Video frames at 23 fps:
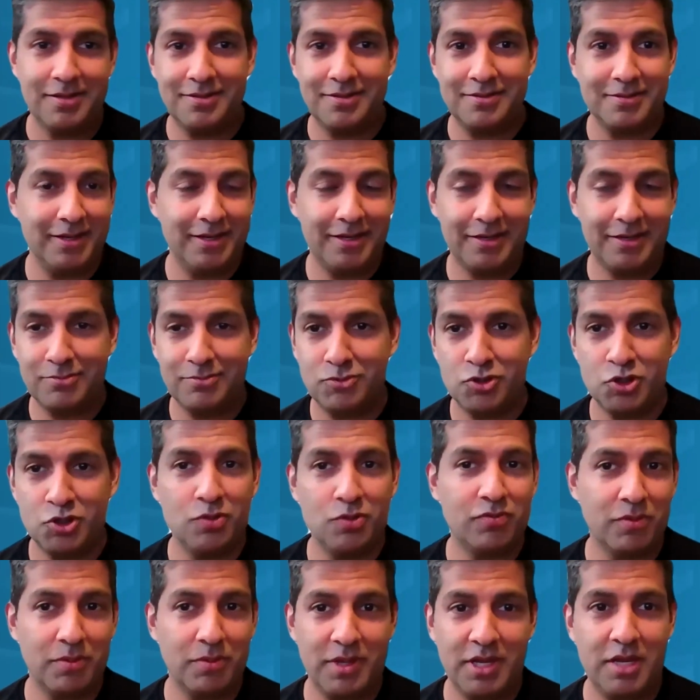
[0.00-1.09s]
like
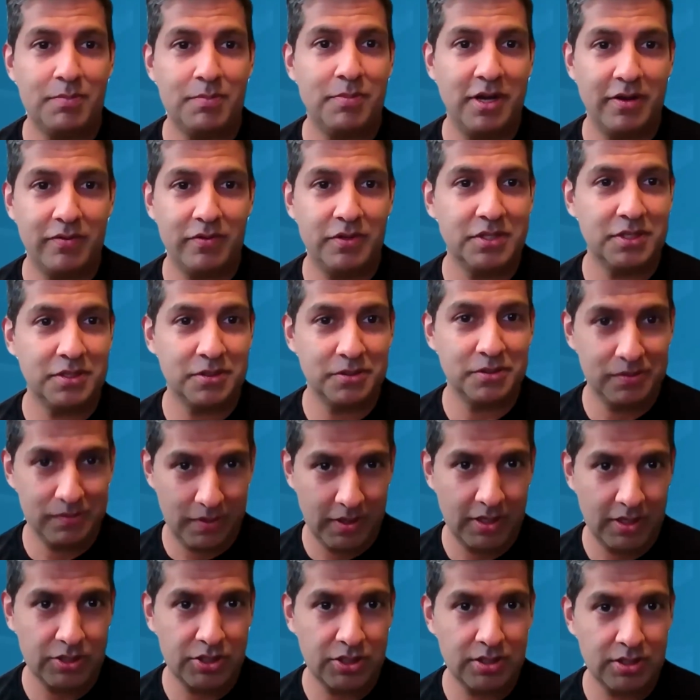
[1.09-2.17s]
shooting from the hip in every single
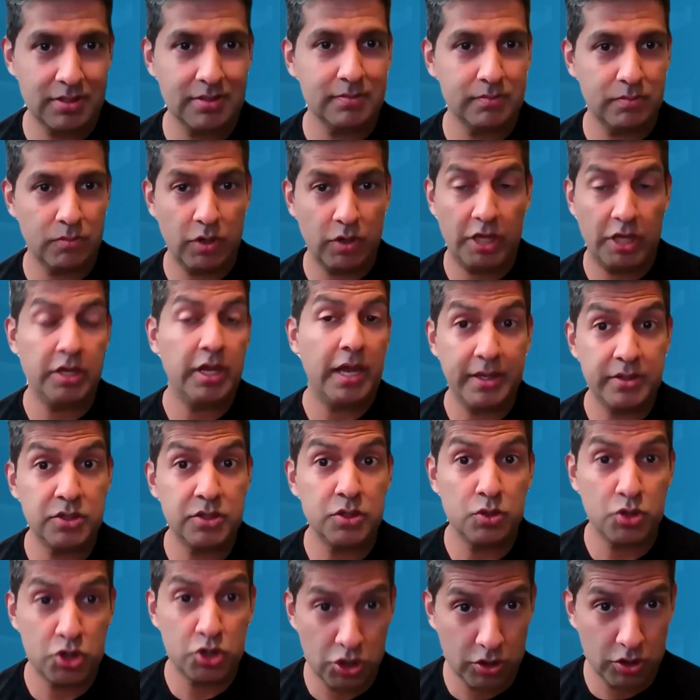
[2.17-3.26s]
direction, as
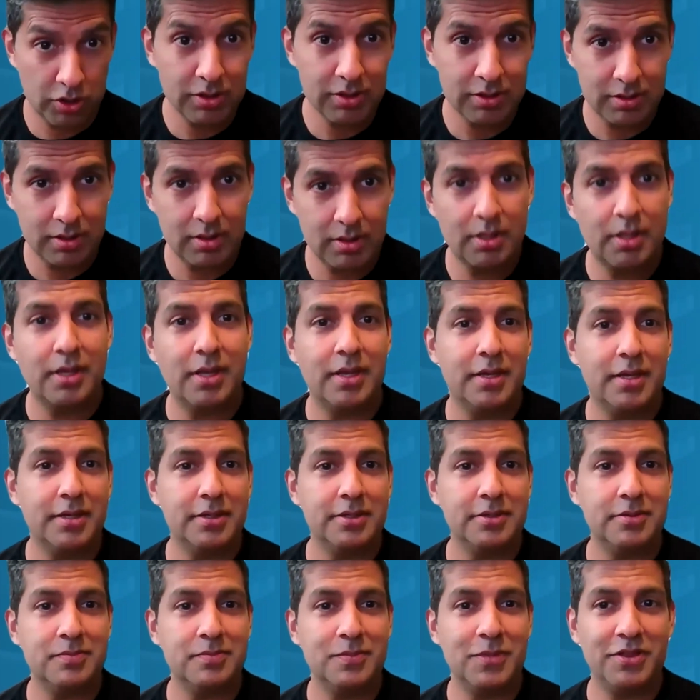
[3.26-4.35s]
you should.
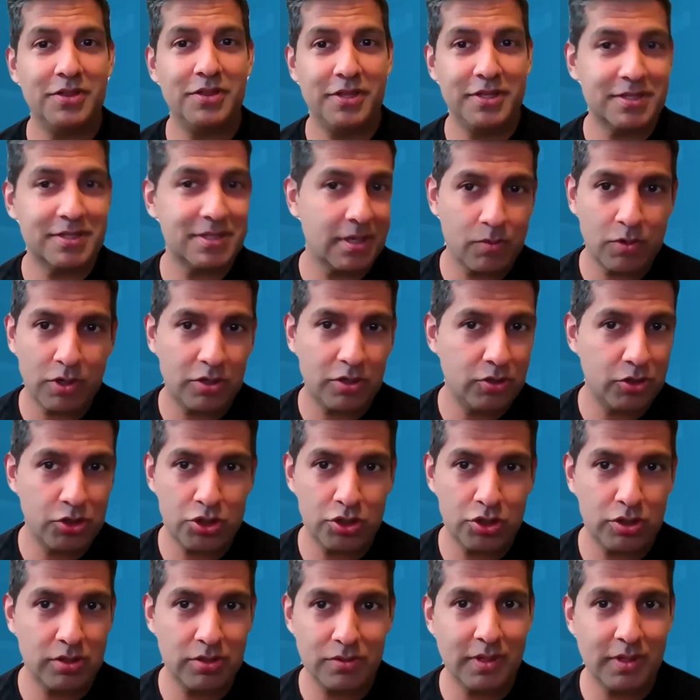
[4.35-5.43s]
But this time around, you
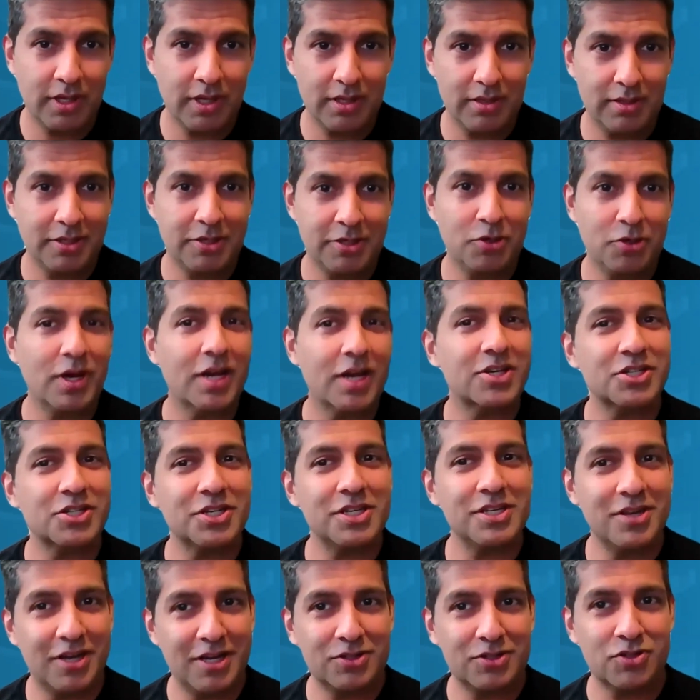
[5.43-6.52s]
shouldn't do that. Like, you're actually
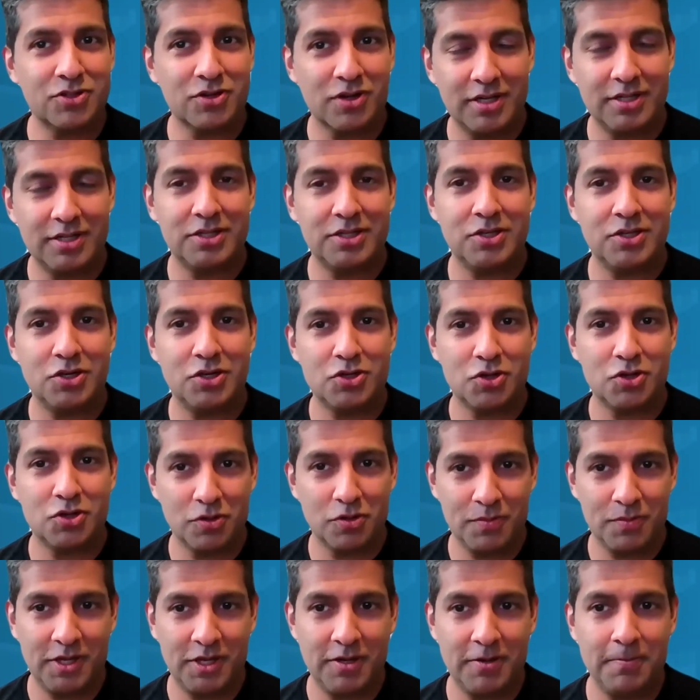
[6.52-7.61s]
not trying to
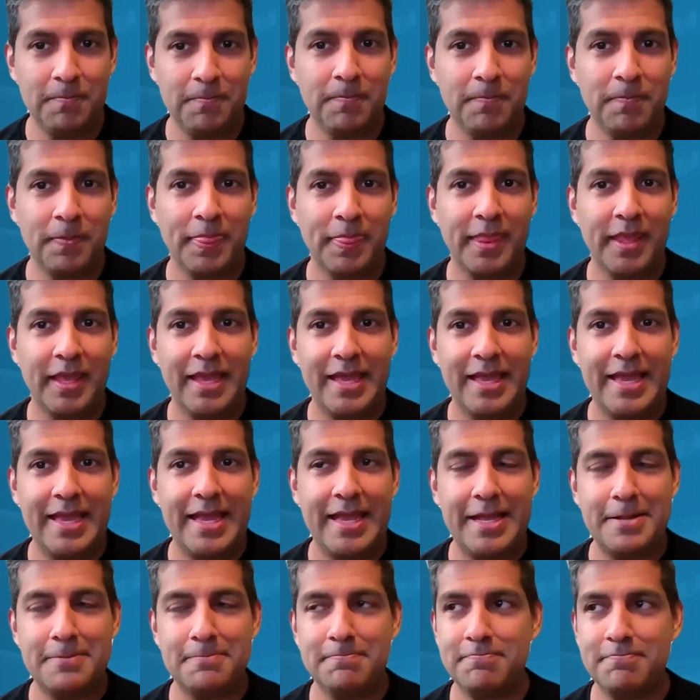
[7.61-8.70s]
determine
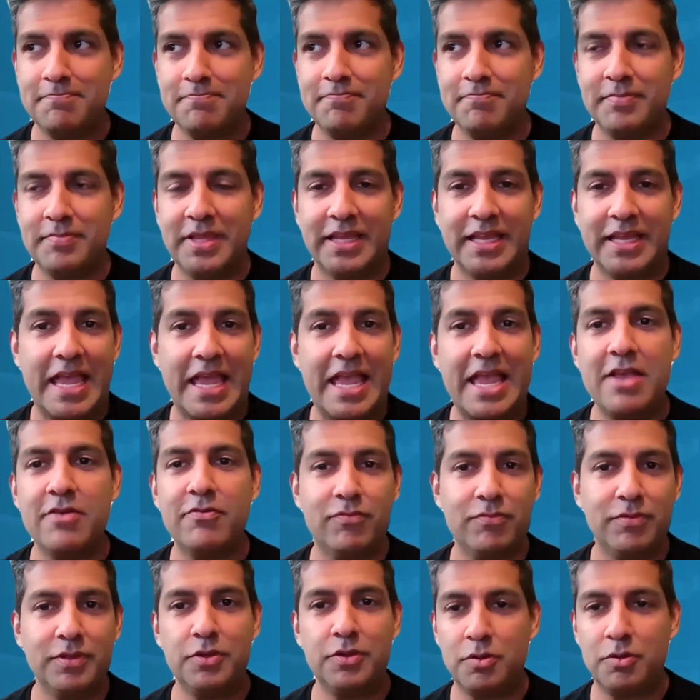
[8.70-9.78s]
like
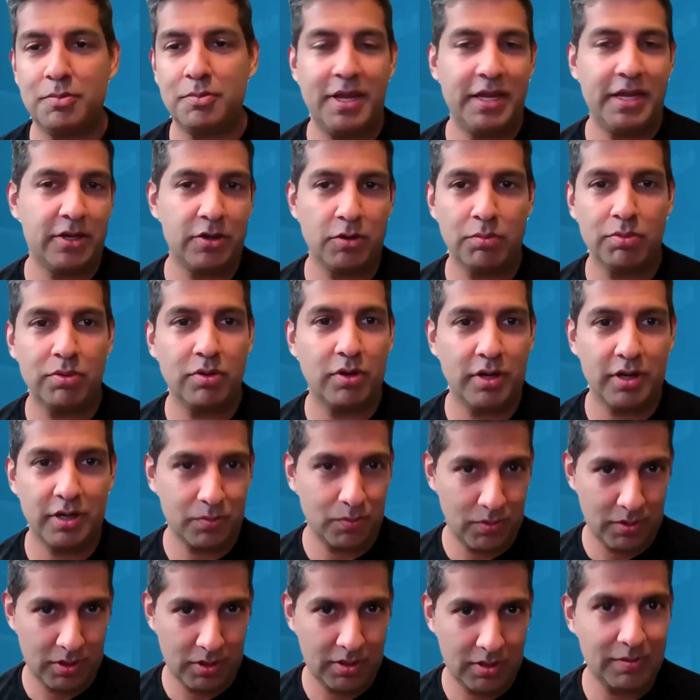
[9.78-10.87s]
if you can make your
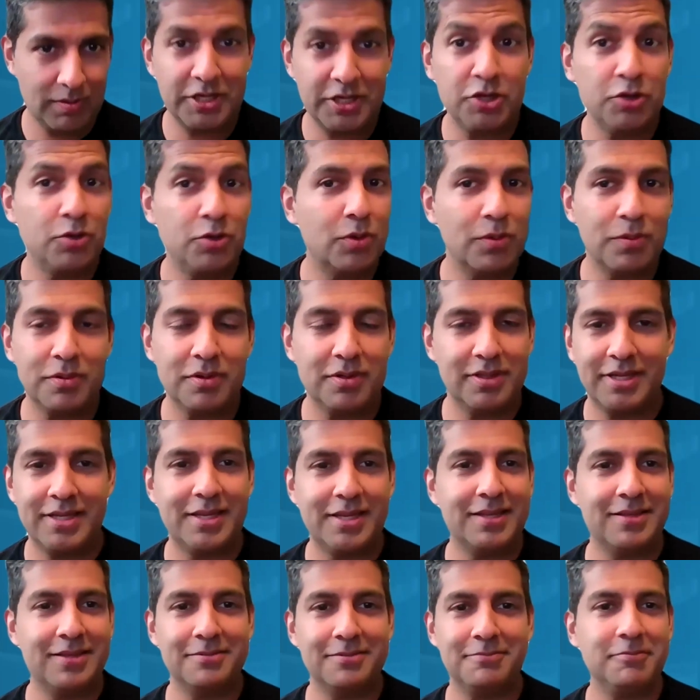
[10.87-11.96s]
product work. Like, you don't,
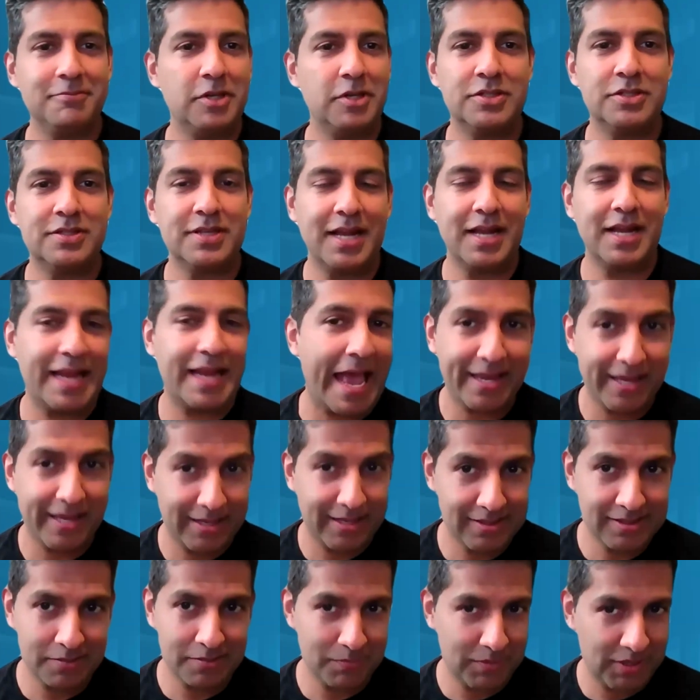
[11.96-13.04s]
like, it's not
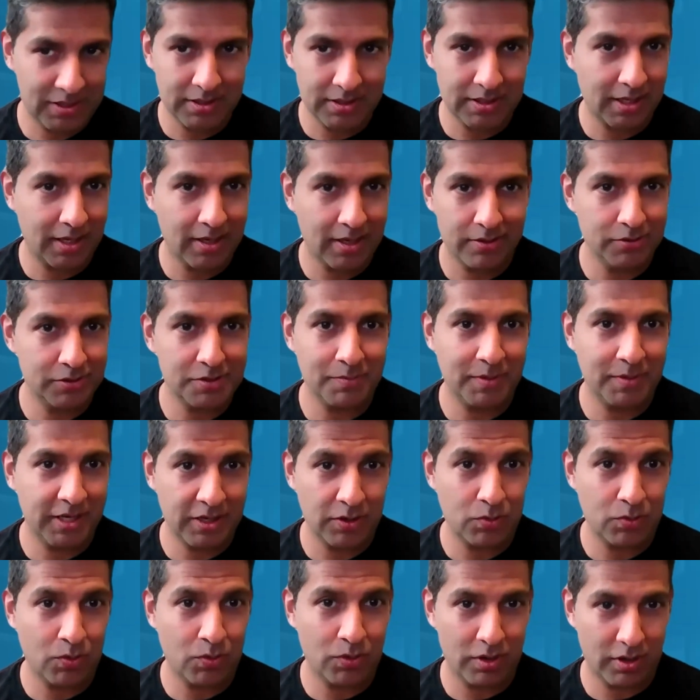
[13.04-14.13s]
hacking something together to
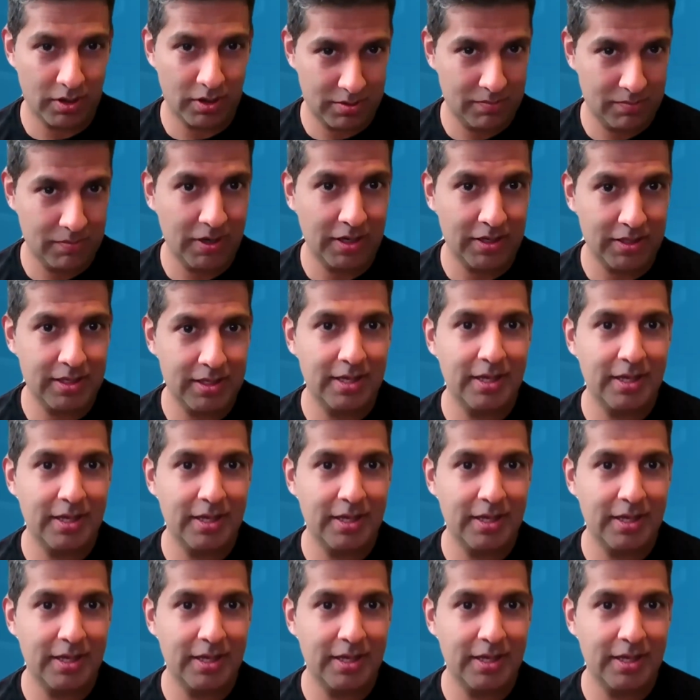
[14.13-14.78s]
make it work, right?